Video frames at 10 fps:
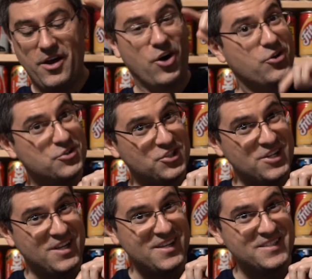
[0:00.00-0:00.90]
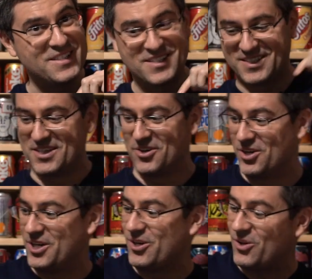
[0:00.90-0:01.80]
Hershey Kisses
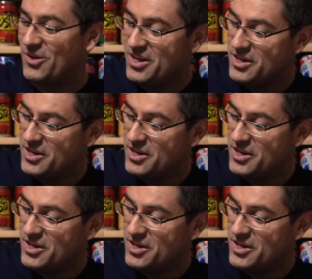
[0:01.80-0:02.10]
cereal,